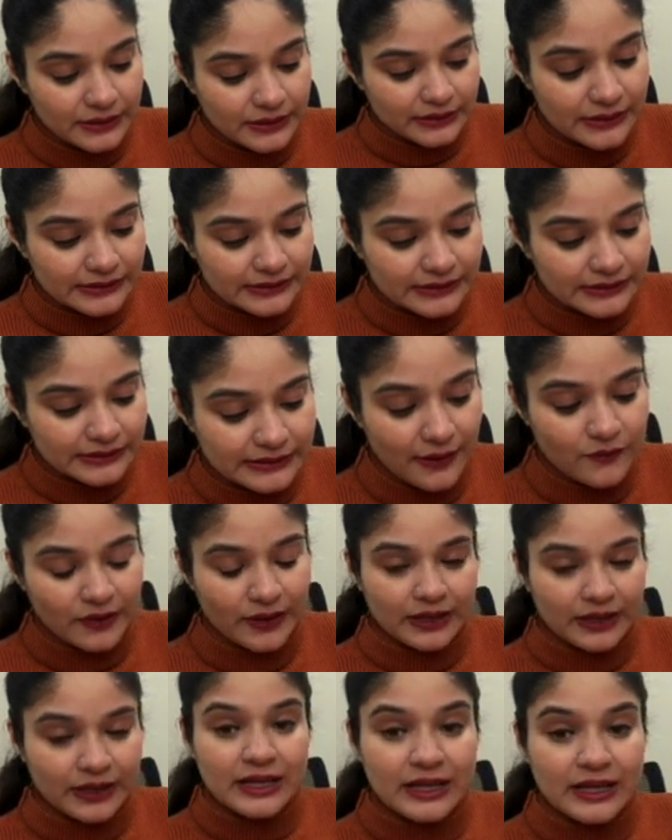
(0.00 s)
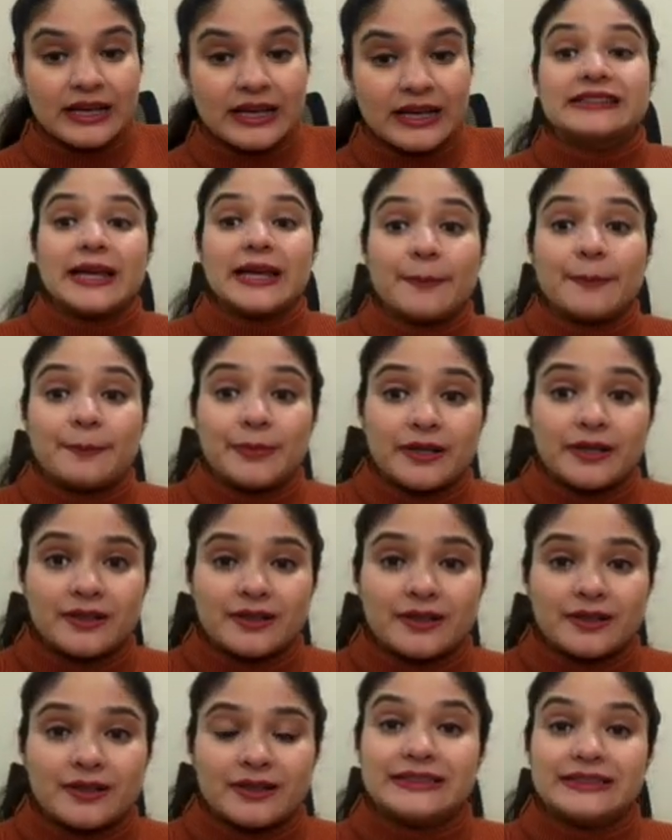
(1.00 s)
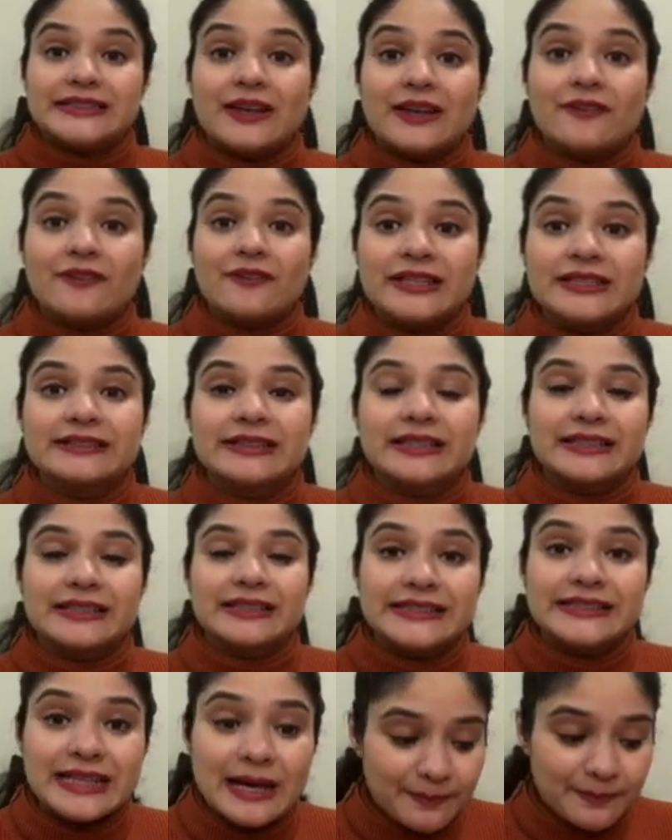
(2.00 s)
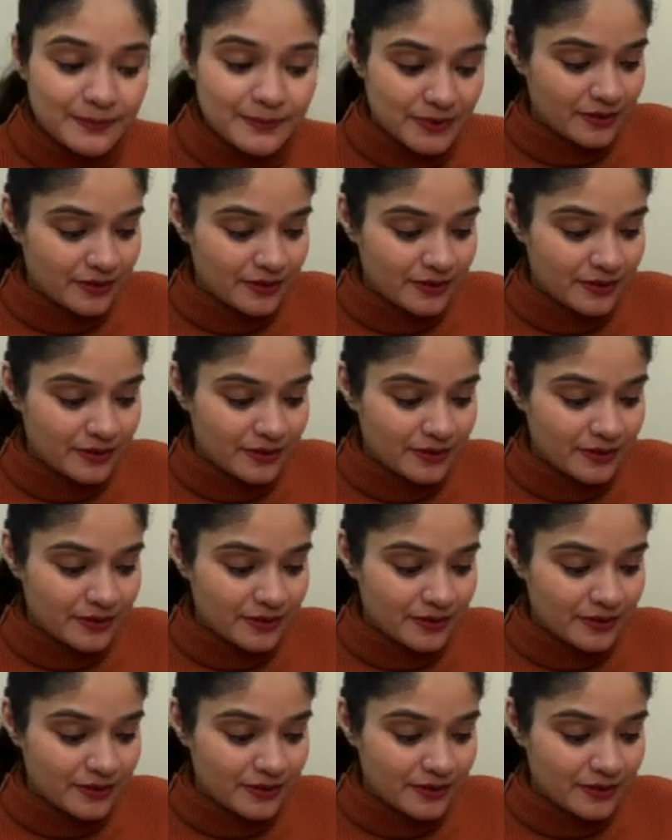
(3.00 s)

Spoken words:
7. Sept. 7 is sept.